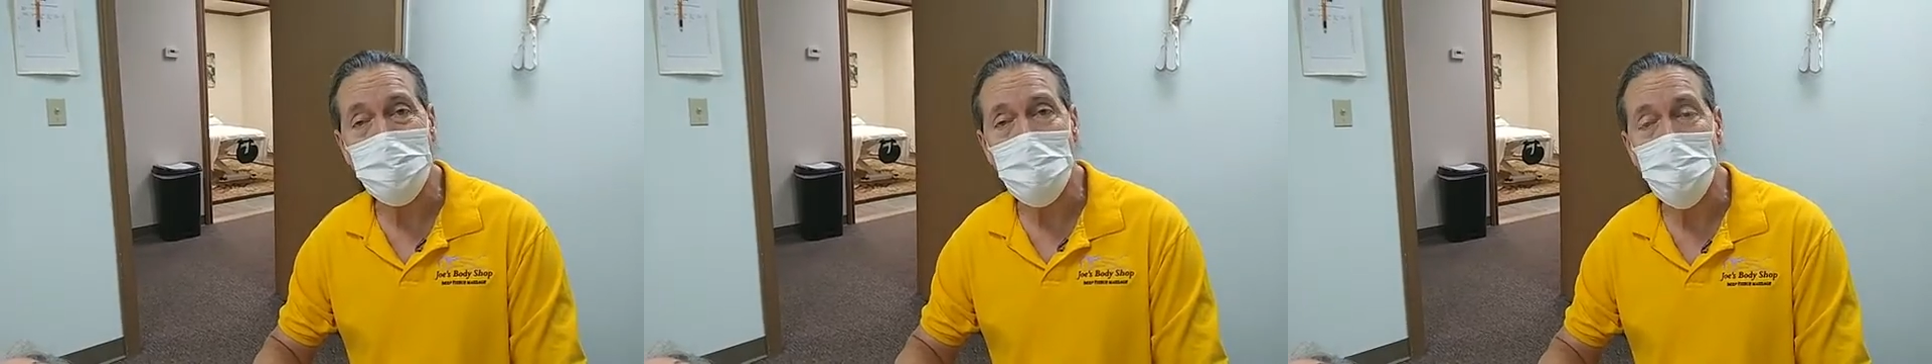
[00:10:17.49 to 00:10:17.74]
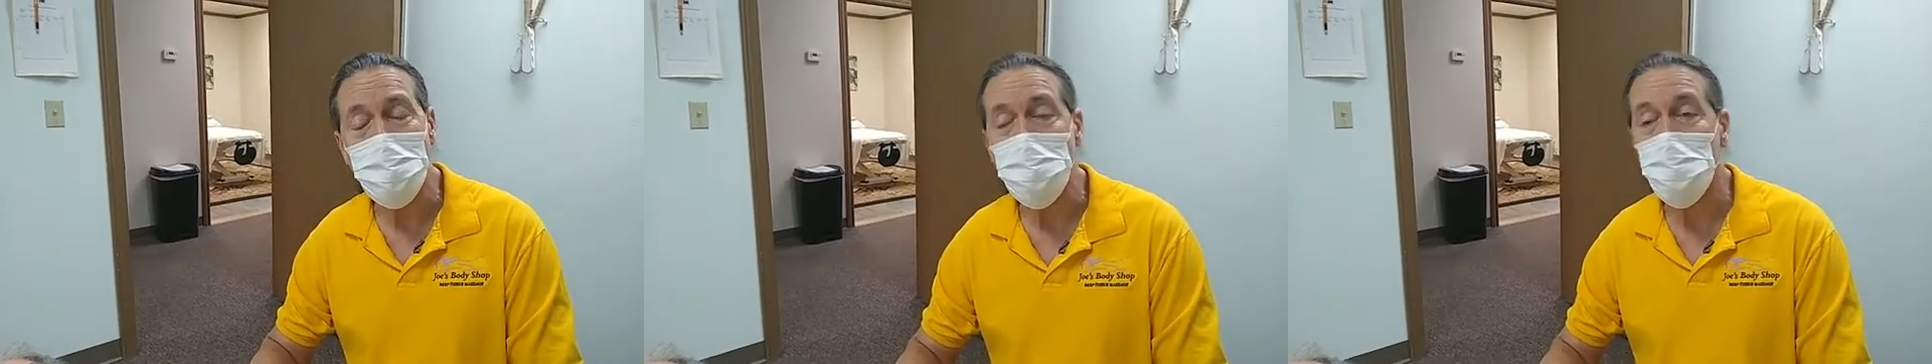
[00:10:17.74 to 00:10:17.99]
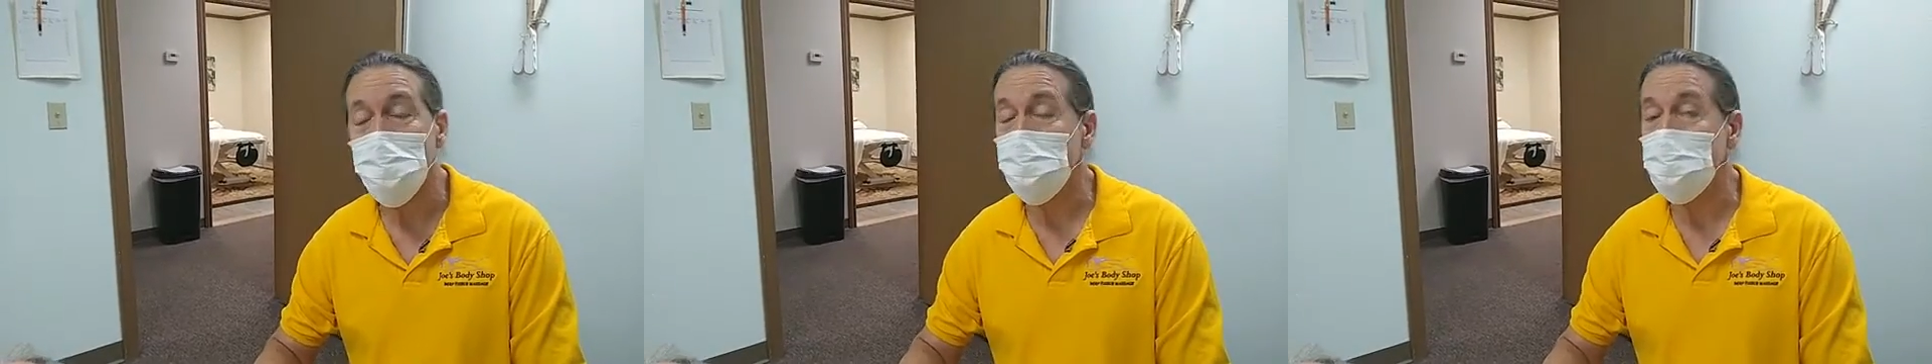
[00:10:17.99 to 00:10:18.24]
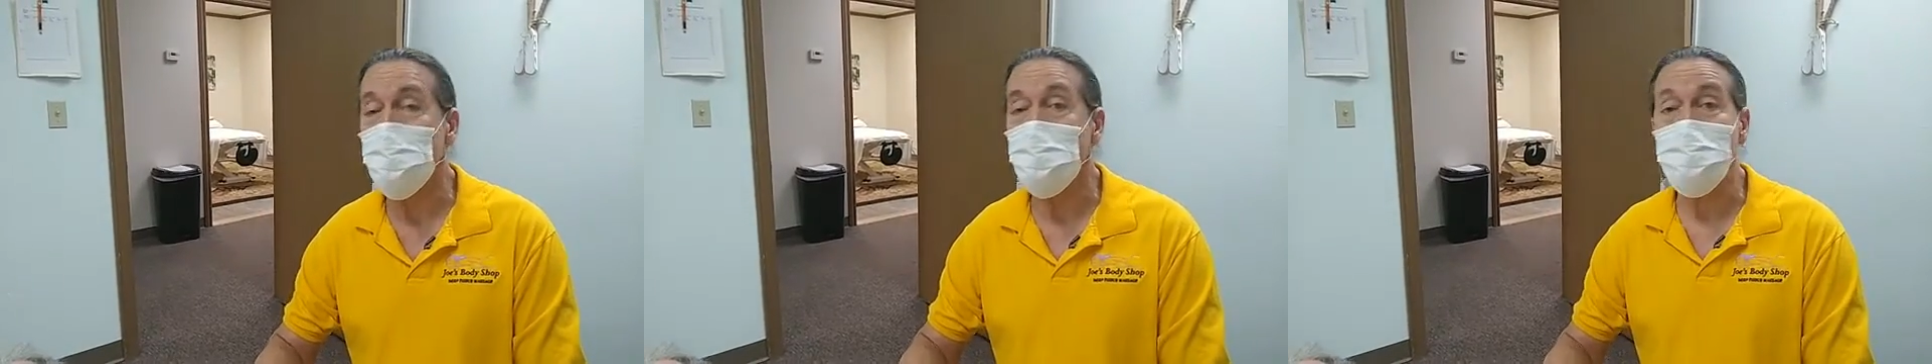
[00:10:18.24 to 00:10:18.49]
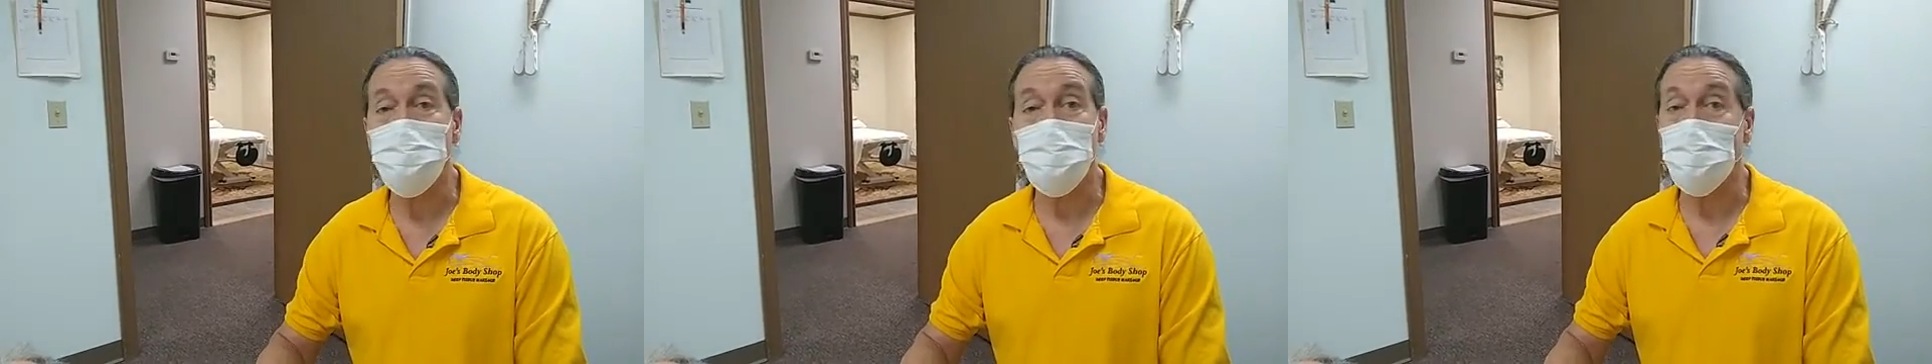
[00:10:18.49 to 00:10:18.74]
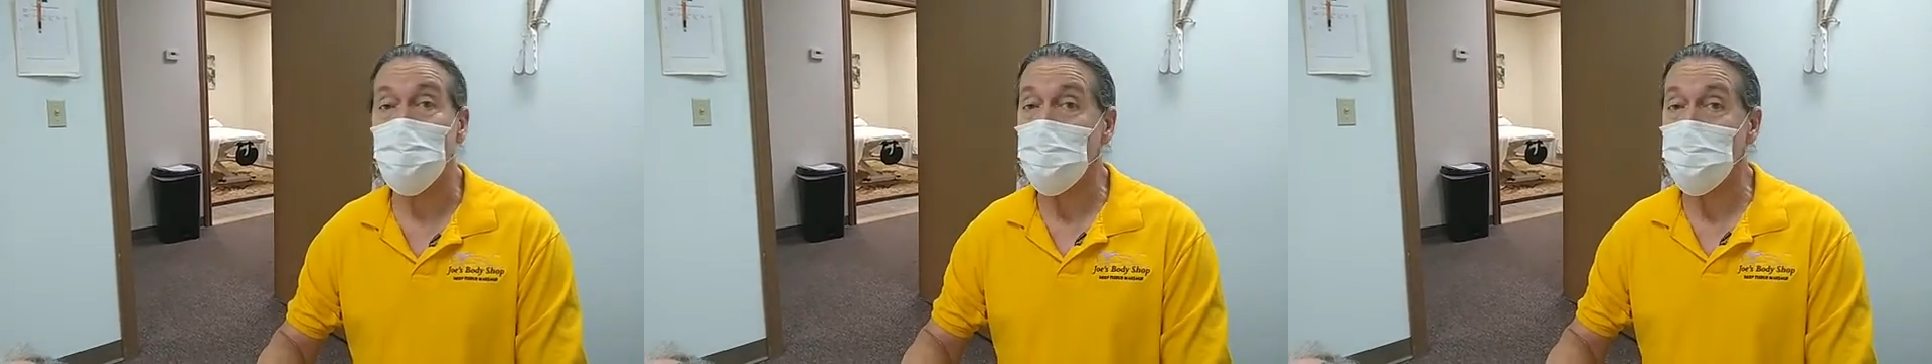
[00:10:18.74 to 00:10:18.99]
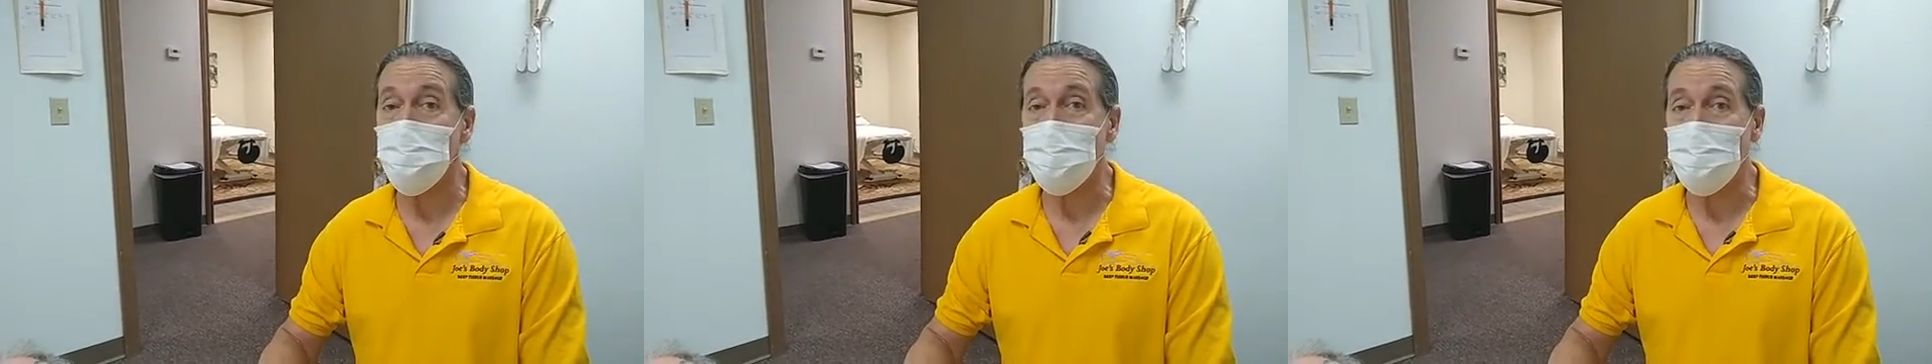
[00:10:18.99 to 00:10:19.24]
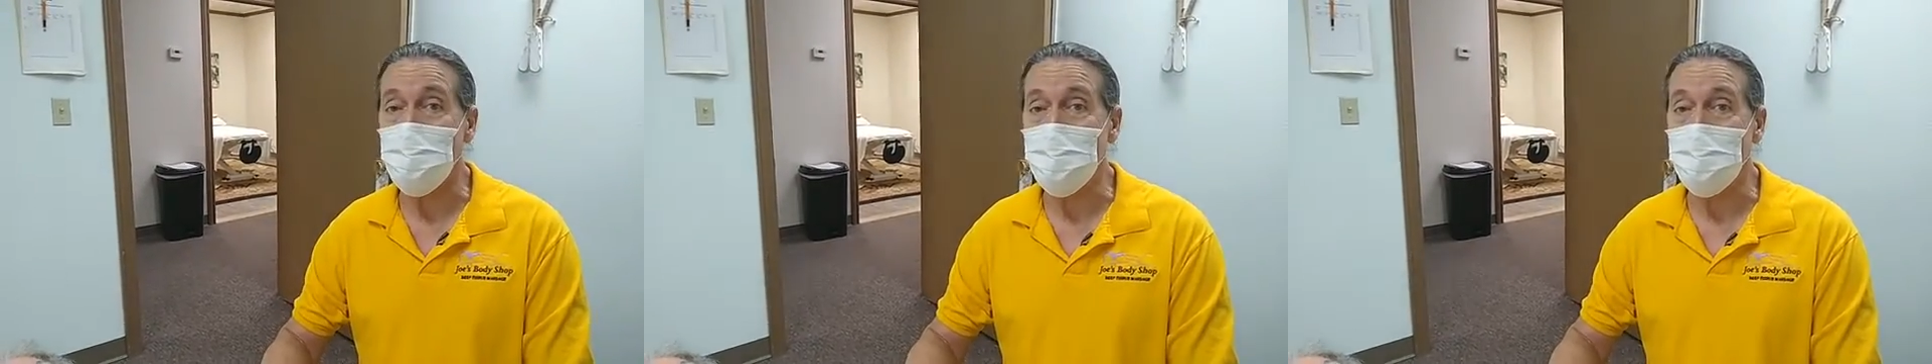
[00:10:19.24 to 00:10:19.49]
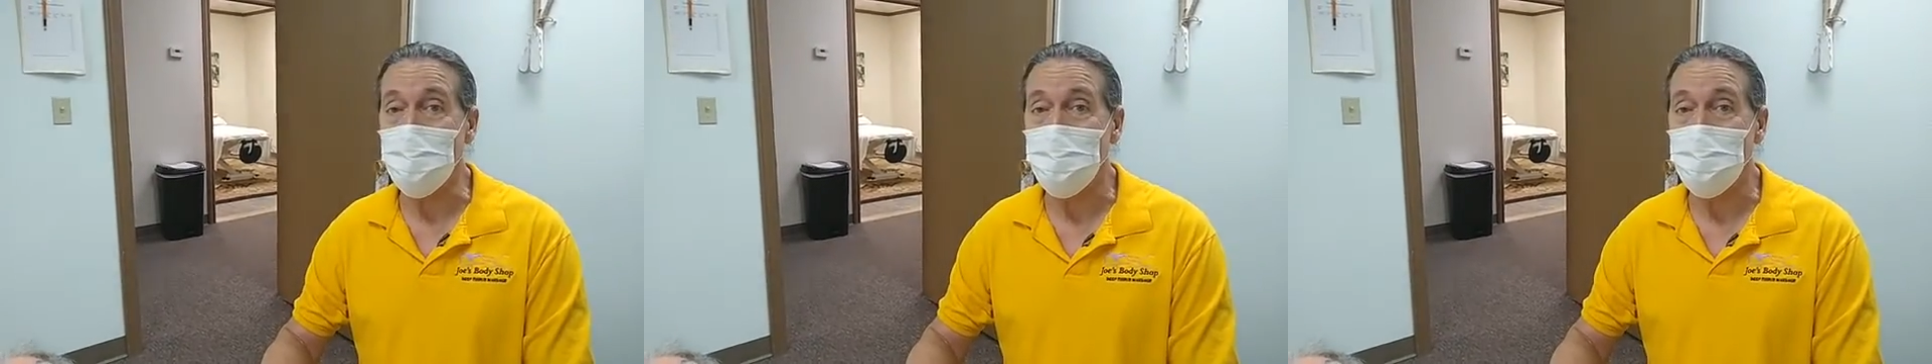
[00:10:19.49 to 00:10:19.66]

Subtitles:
and you'll see a bunch of cool stuff on there.